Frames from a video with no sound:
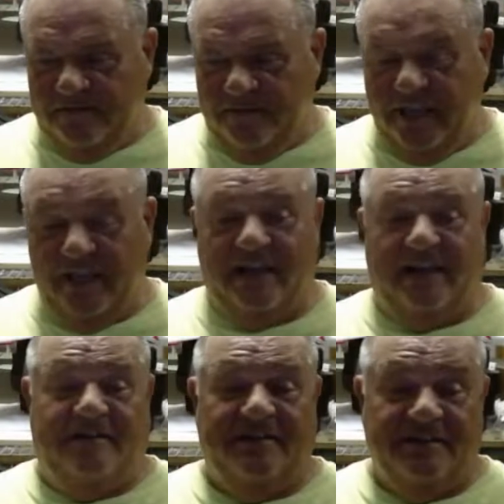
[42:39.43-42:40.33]

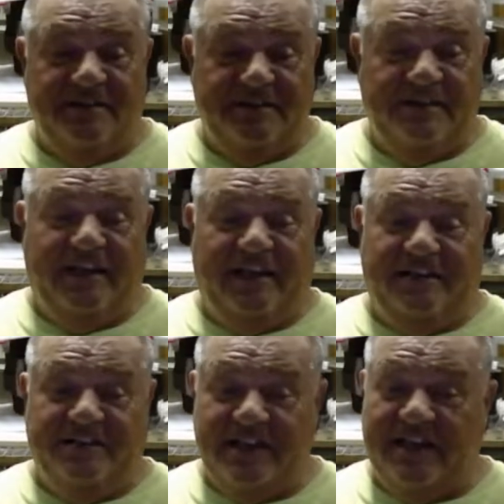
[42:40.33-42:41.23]
Yeah, yeah,
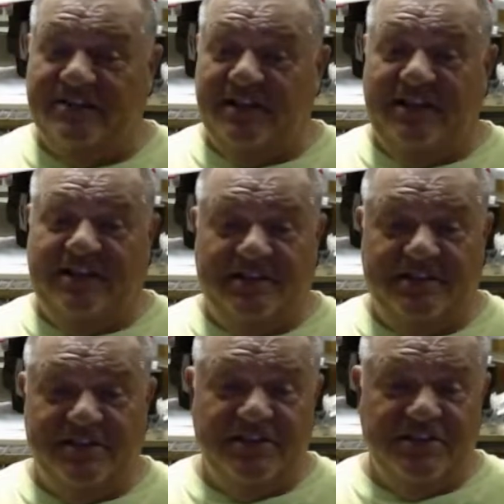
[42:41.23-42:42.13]
it sounds like it
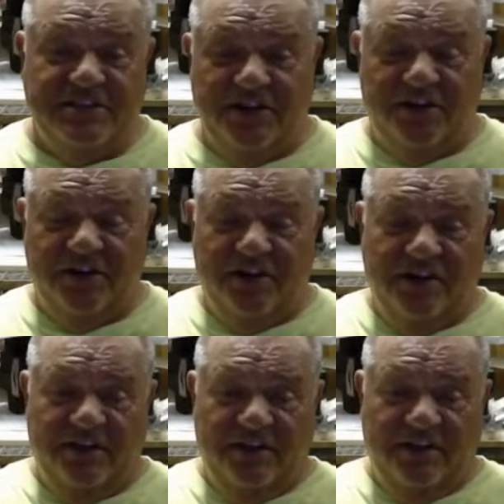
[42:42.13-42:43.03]
because you can just hear
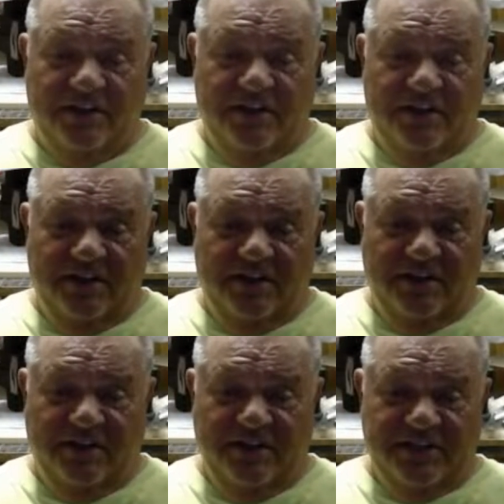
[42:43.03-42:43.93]

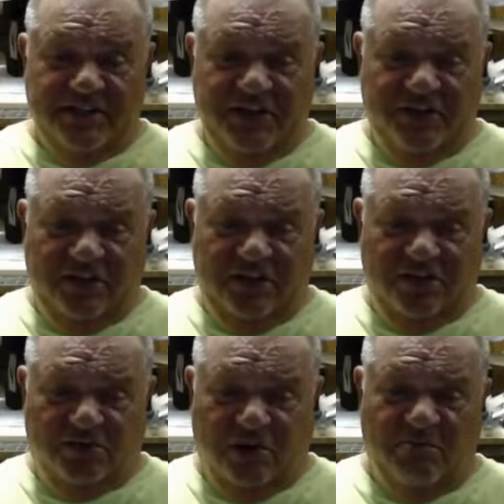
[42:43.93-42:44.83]
the
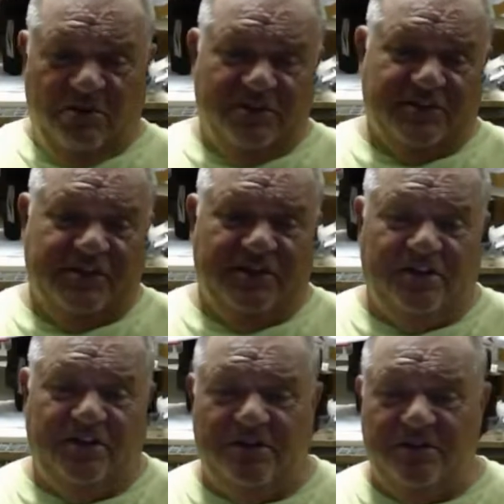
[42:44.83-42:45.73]
little rumbles,
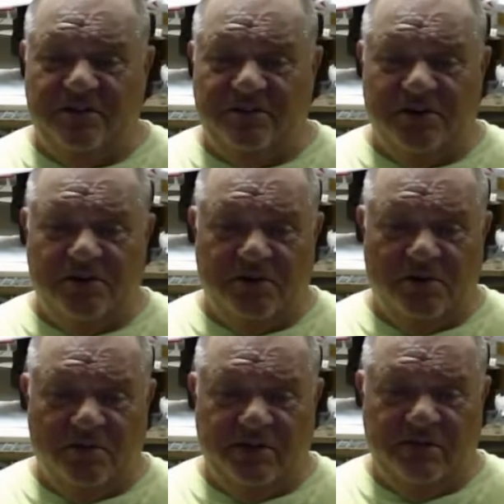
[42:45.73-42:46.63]
that's going
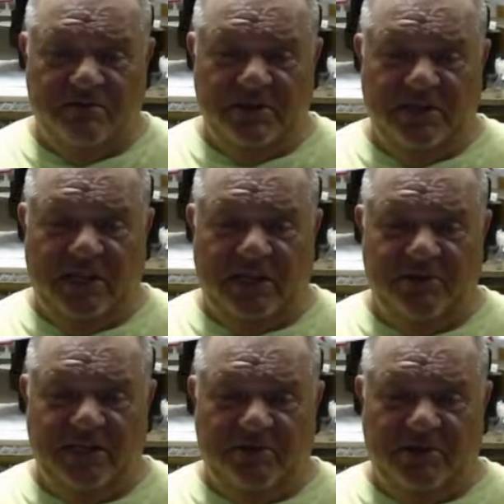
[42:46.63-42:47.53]
over in the big, like
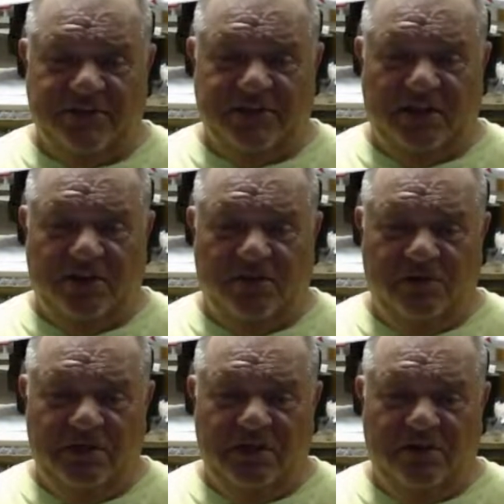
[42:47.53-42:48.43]
when you get a big cell
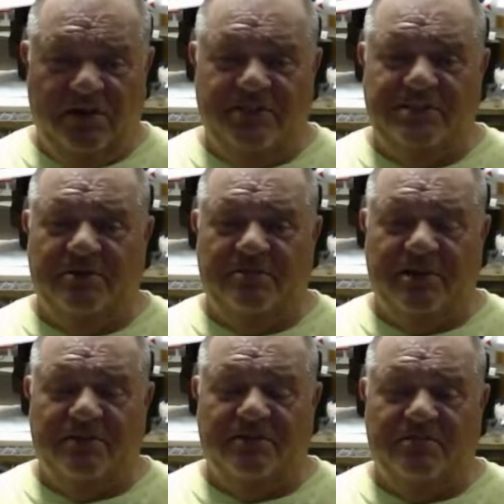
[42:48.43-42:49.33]
over, always hear
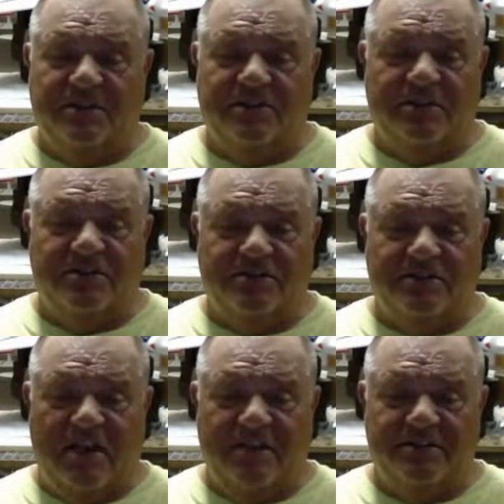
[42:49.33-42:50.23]
big thunder
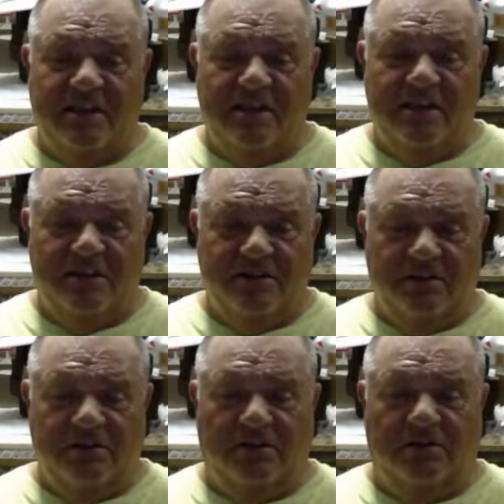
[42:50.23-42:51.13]
strikes. Hear the
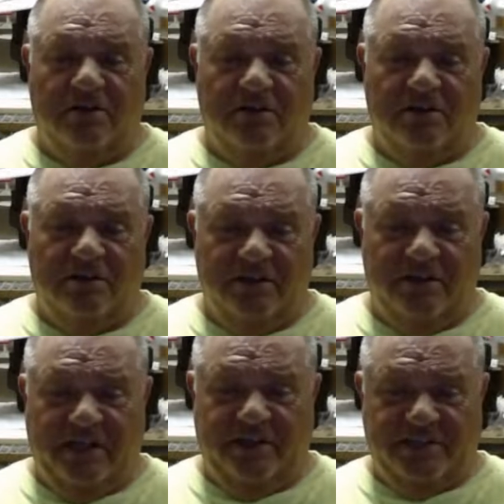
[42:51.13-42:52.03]
little,
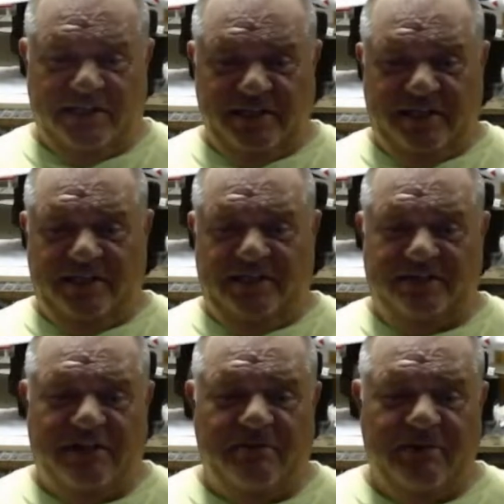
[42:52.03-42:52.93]
like sounds like a
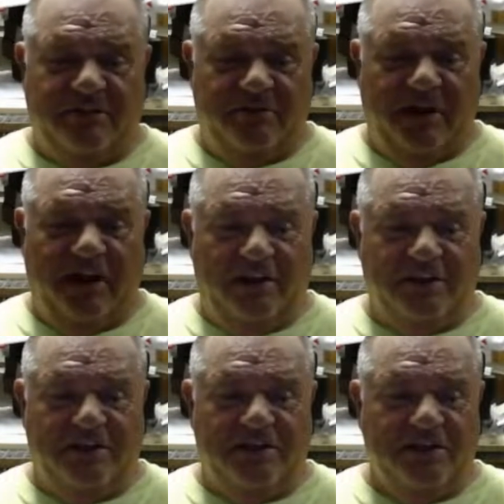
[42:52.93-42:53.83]
stomach
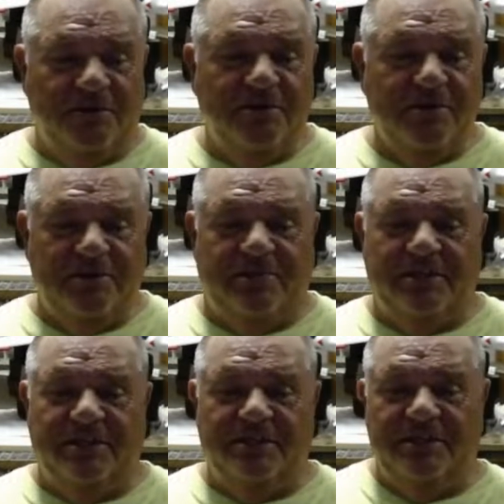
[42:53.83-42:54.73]
growling,
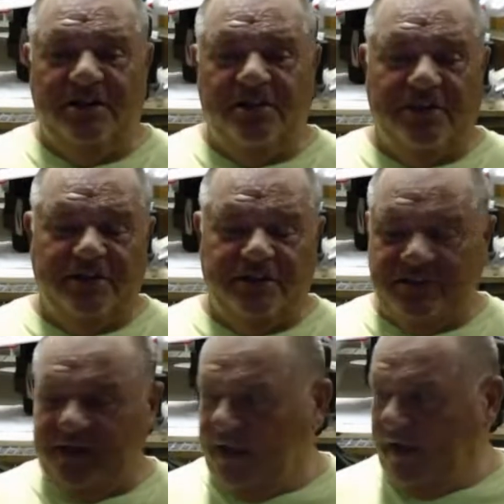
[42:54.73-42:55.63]
but thunder
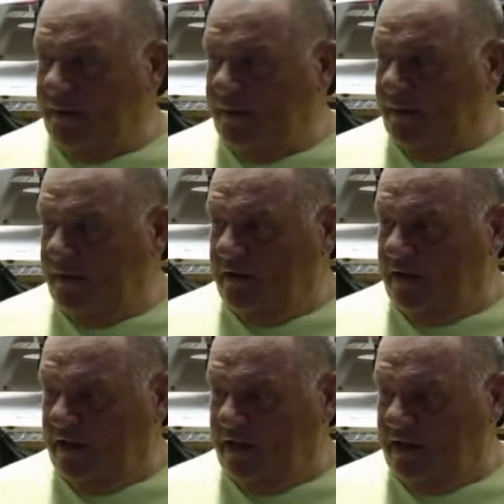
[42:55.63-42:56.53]
style.
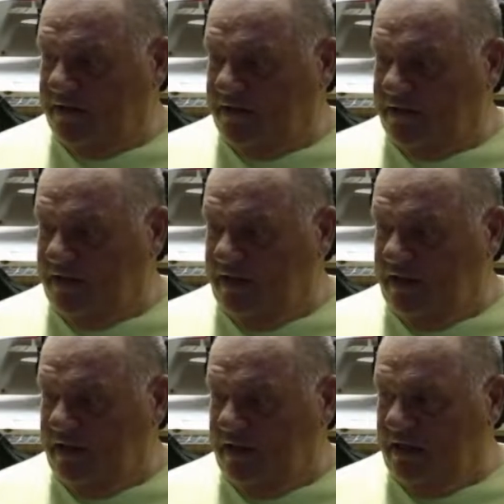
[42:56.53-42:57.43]
Let's
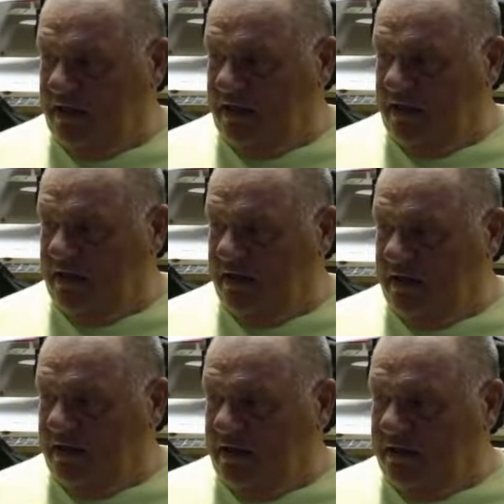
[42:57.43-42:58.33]
see,
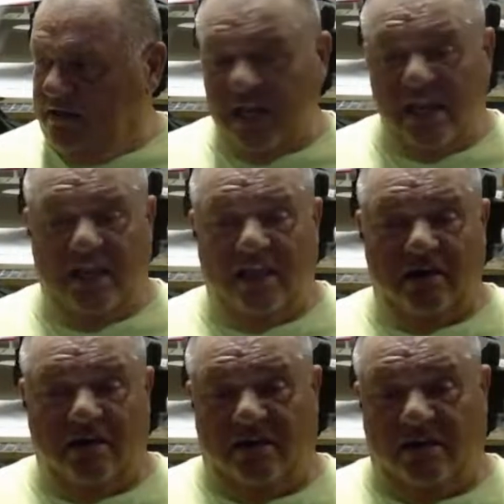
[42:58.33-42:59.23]
Shay.
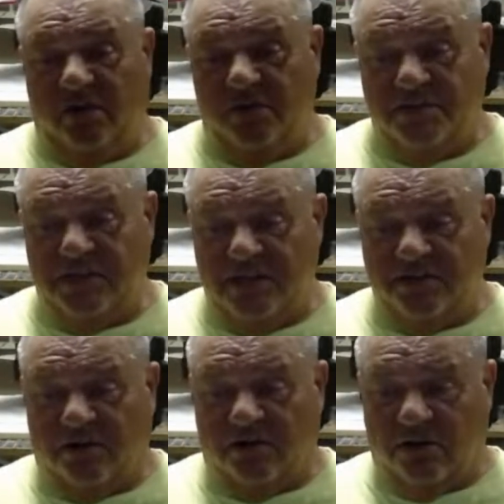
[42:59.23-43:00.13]
I hope
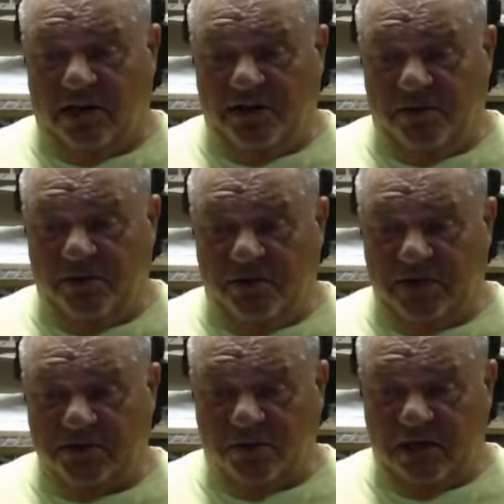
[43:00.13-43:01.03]
Shay's all right. Hope
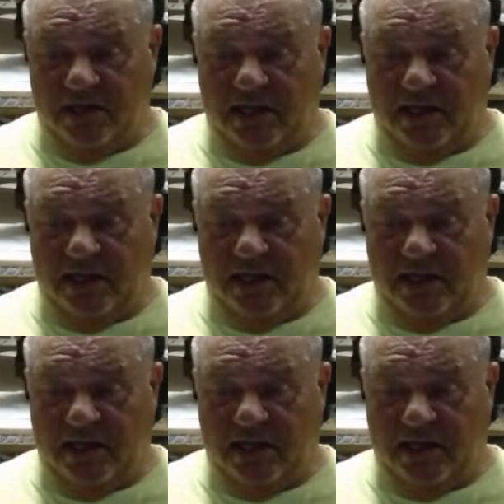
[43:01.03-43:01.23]
everything's working